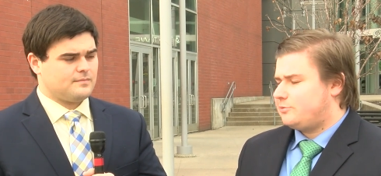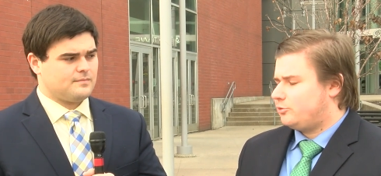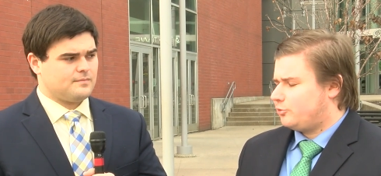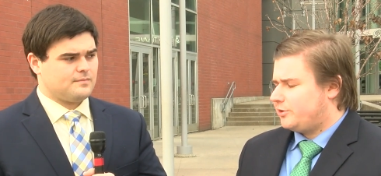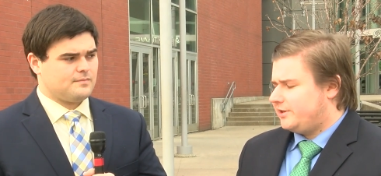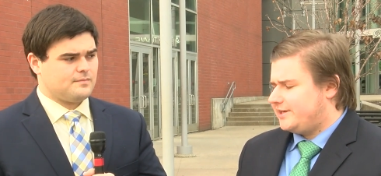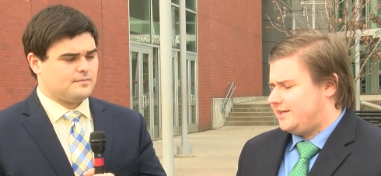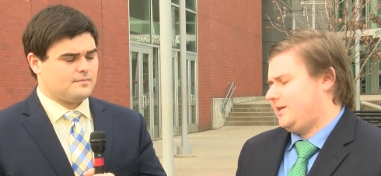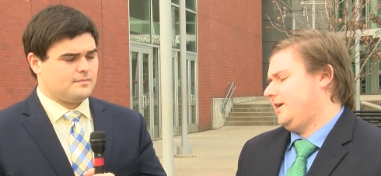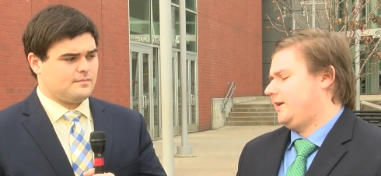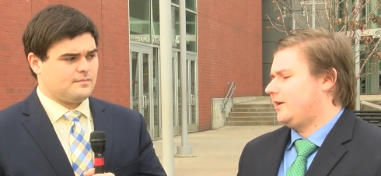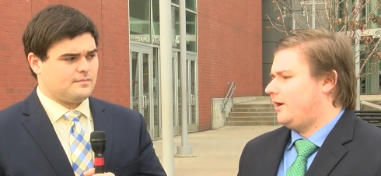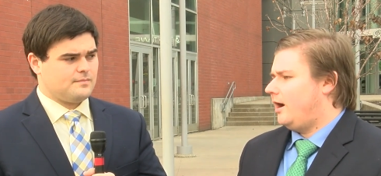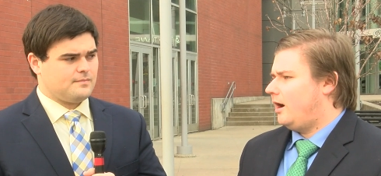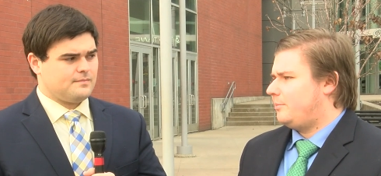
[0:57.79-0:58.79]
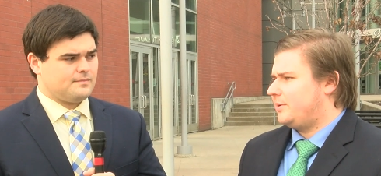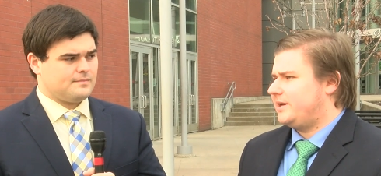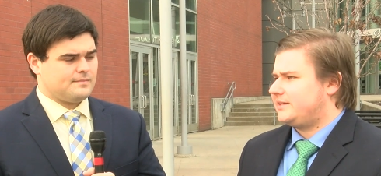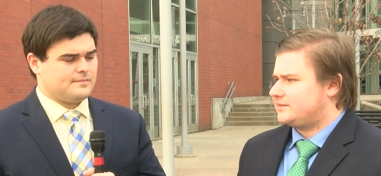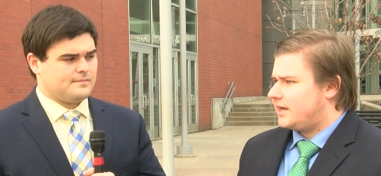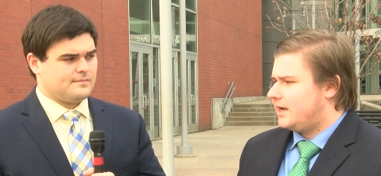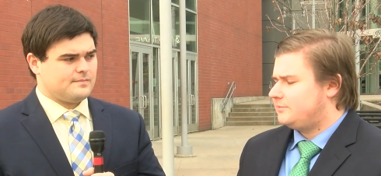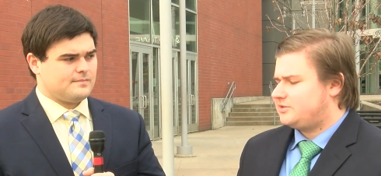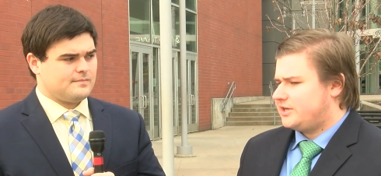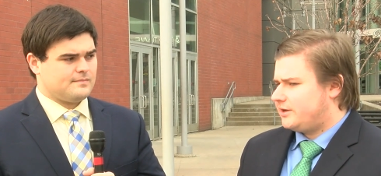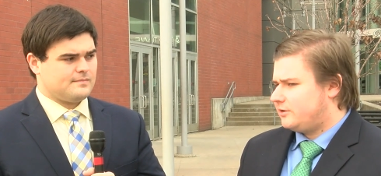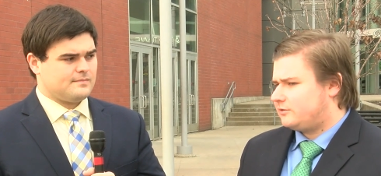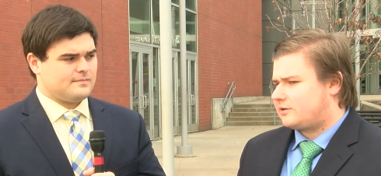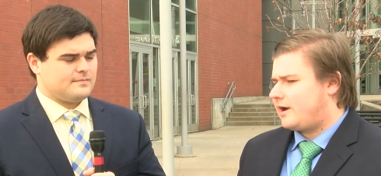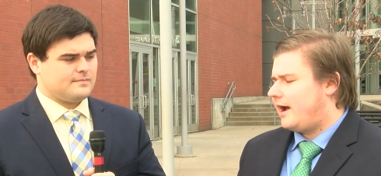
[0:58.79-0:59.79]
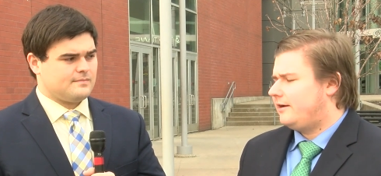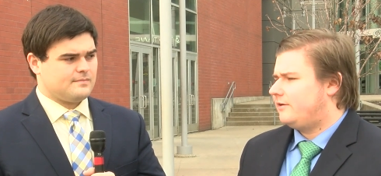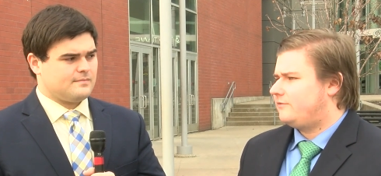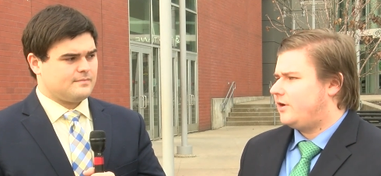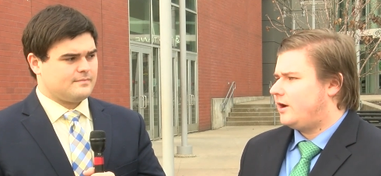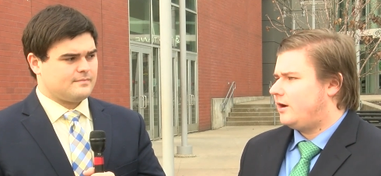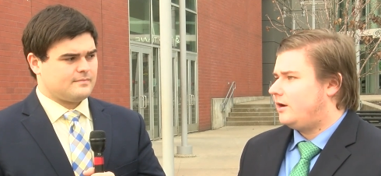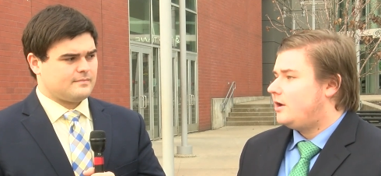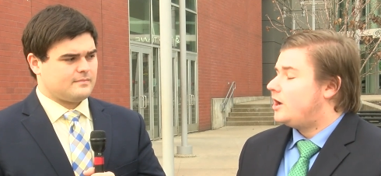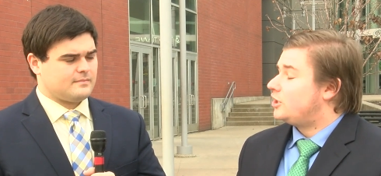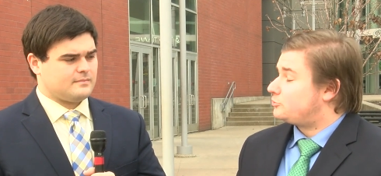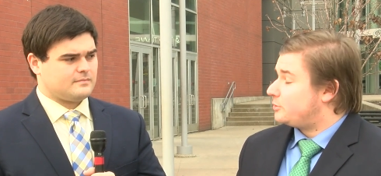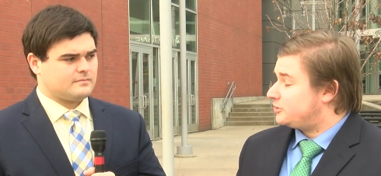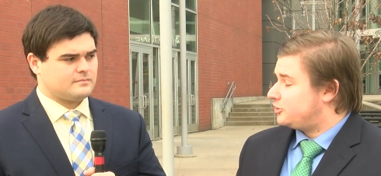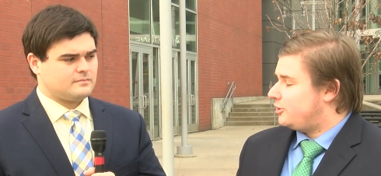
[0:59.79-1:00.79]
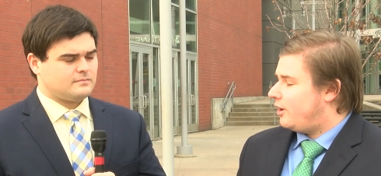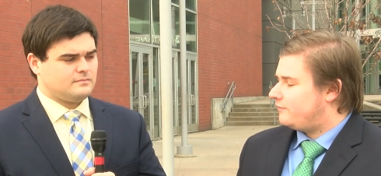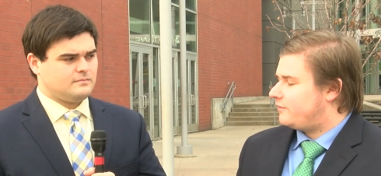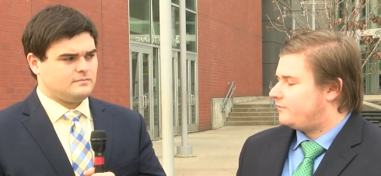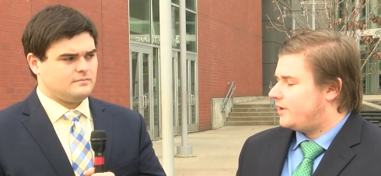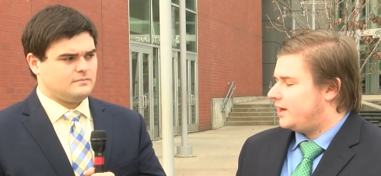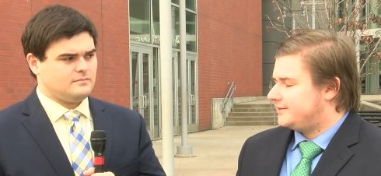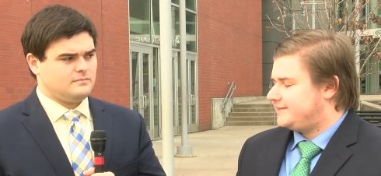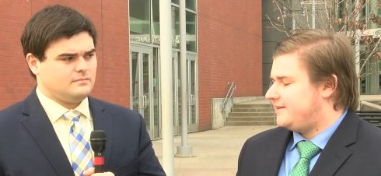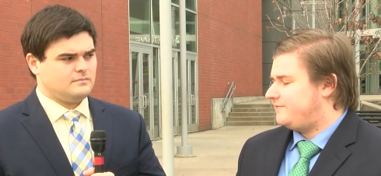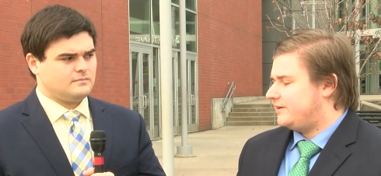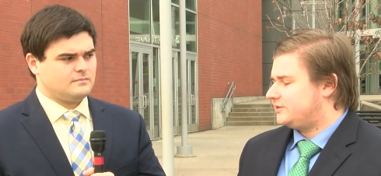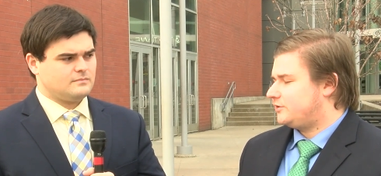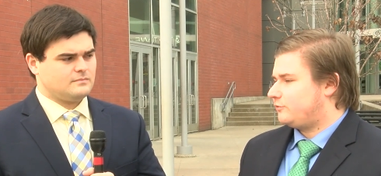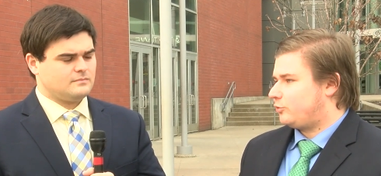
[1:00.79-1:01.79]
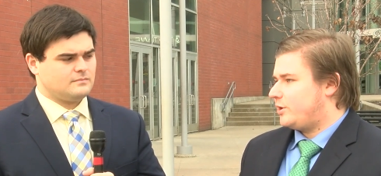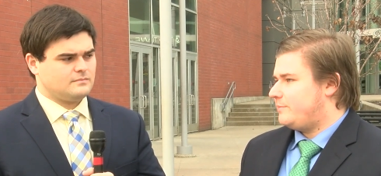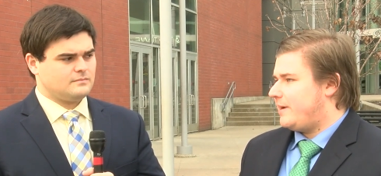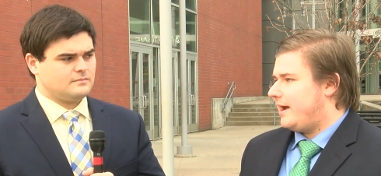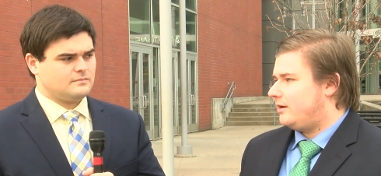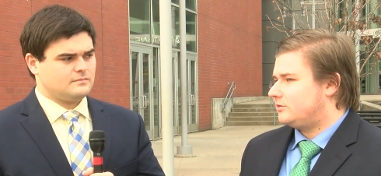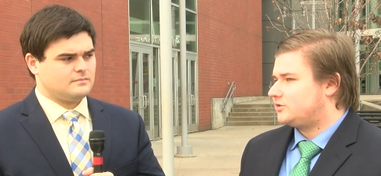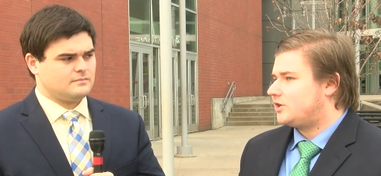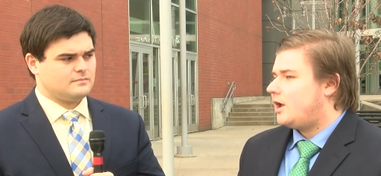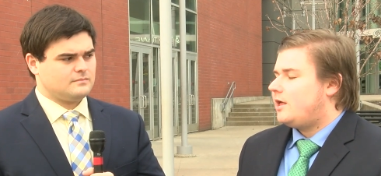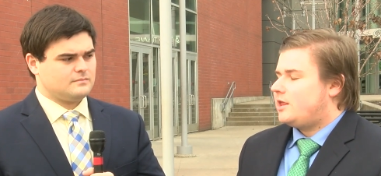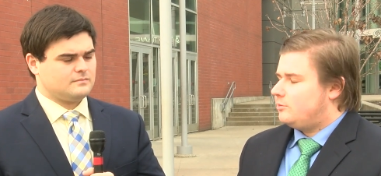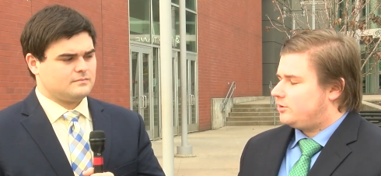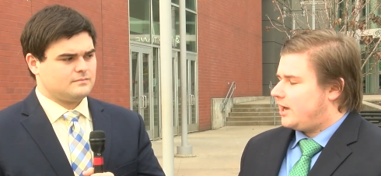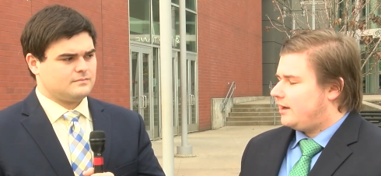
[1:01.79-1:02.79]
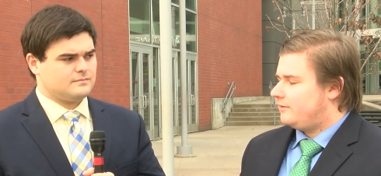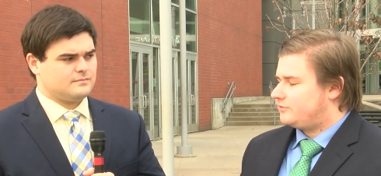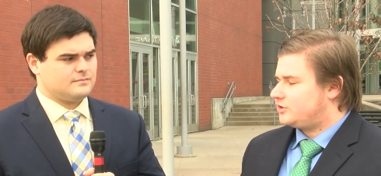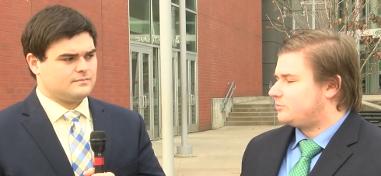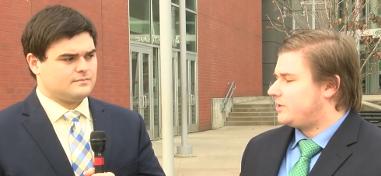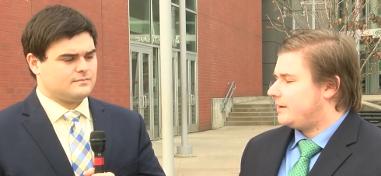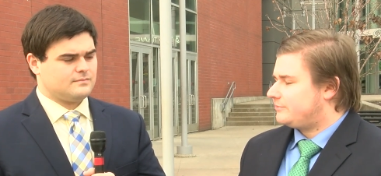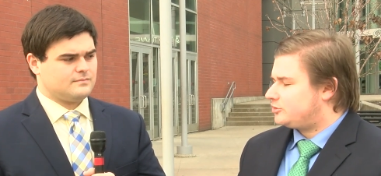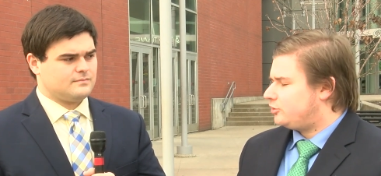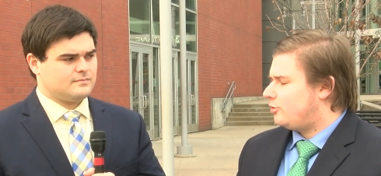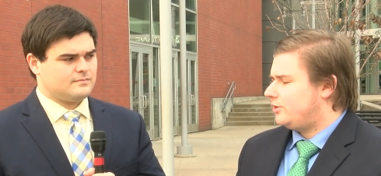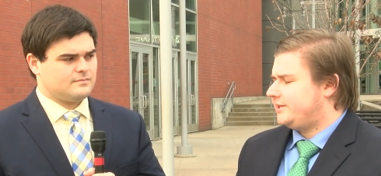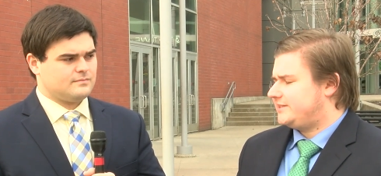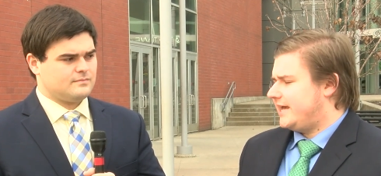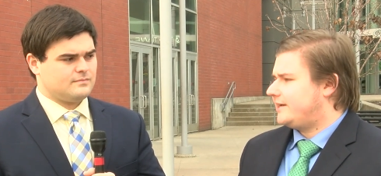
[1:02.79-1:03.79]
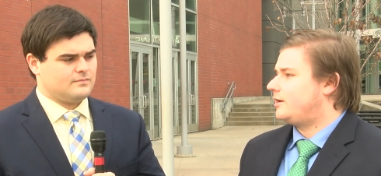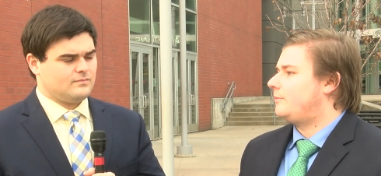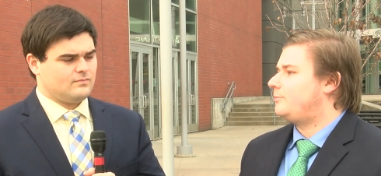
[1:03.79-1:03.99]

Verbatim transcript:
Speaker 1: they would really kick it up, and at times they could kind of, uh, especially off of uh, defensive rebounds, they would kind of sometimes slowly take it